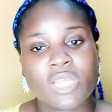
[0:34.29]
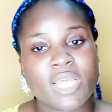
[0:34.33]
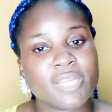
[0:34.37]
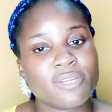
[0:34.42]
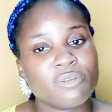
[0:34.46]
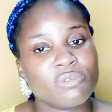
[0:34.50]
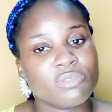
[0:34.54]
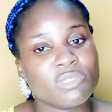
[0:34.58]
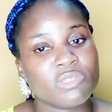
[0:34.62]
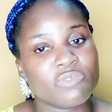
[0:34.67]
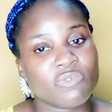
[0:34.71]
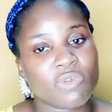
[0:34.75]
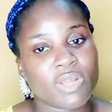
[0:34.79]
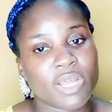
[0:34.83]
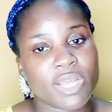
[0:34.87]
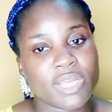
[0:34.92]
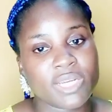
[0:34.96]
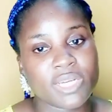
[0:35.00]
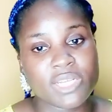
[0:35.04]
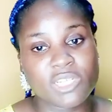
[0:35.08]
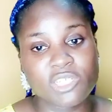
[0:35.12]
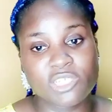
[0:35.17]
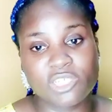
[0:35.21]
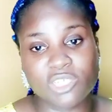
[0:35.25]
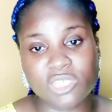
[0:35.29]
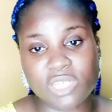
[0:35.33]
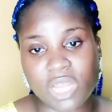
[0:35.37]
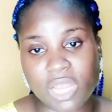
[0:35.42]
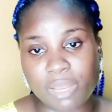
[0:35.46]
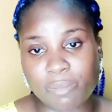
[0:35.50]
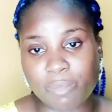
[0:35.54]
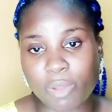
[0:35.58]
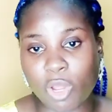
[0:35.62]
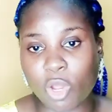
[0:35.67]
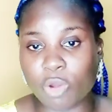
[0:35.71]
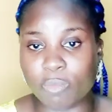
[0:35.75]
get notified each
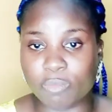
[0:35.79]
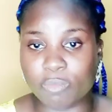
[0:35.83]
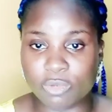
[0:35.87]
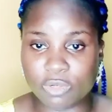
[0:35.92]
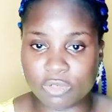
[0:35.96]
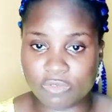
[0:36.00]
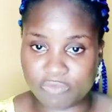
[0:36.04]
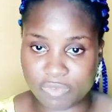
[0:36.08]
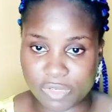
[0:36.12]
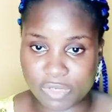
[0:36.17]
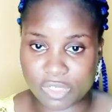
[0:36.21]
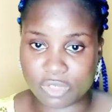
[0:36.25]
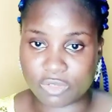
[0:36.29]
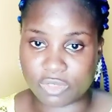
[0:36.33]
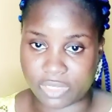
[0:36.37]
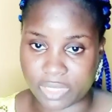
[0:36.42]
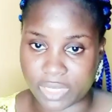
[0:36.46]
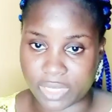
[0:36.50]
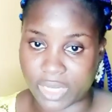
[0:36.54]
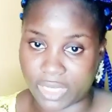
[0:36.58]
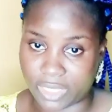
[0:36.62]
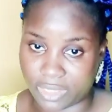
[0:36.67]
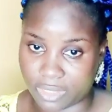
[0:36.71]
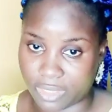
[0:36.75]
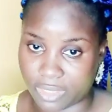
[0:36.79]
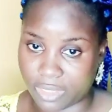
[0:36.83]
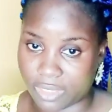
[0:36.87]
time I upload videos like